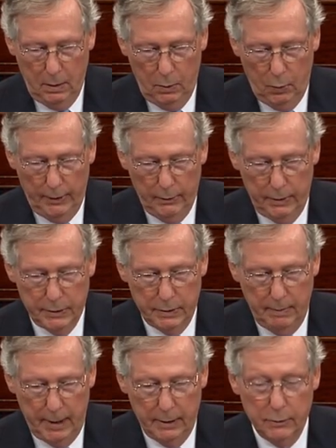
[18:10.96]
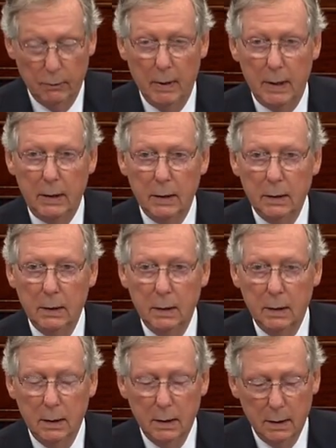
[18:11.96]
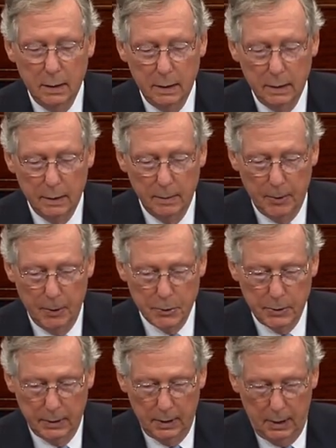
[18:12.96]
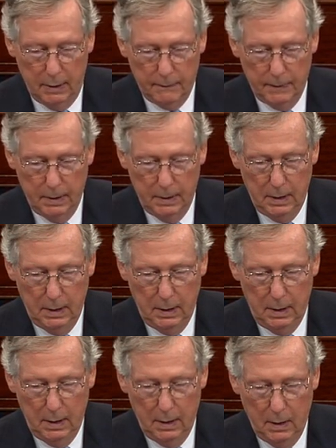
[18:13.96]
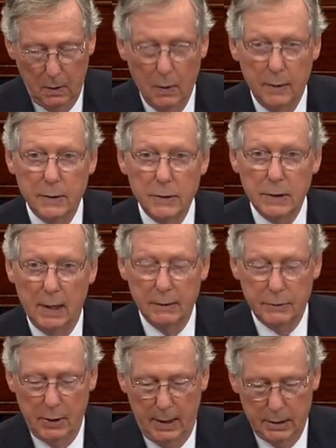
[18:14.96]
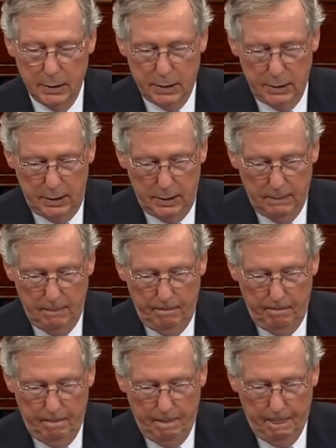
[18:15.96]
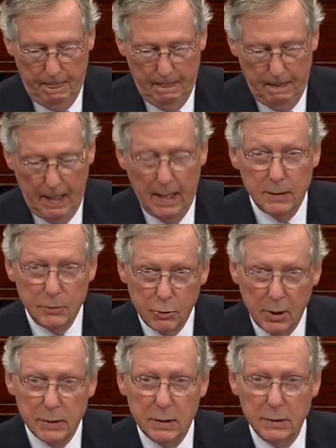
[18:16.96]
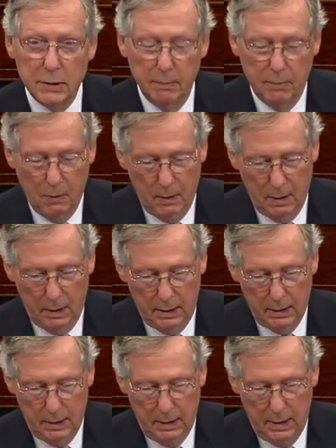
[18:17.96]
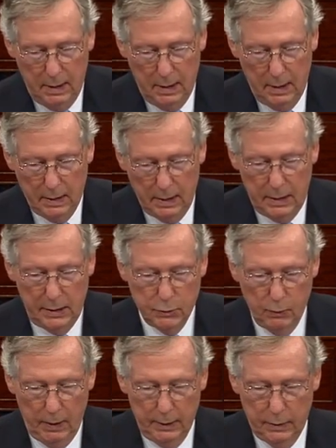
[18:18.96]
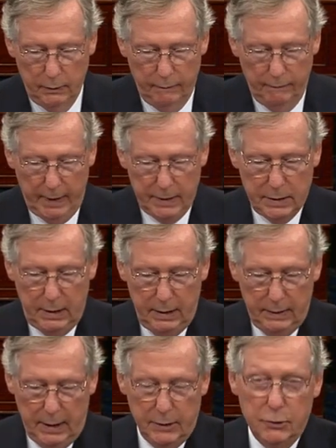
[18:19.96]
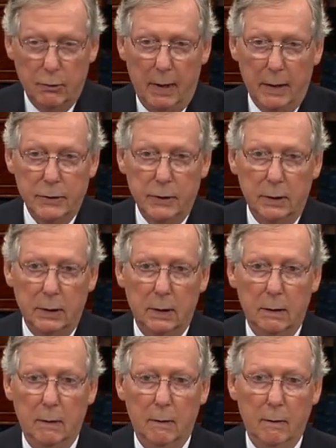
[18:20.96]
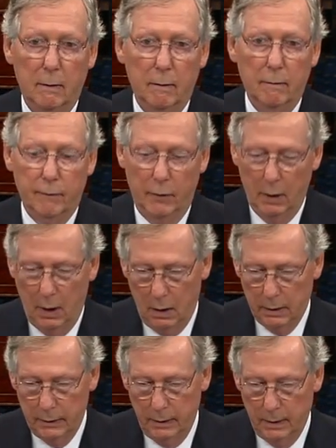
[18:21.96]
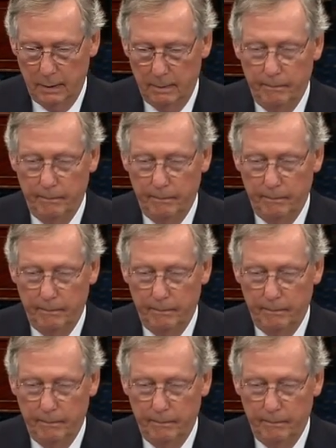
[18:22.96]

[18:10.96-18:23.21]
whether it's the Mediterranean, the Persian Gulf, or in the South China Sea. And just as importantly, that he's willing to invest in that strategy for the long term.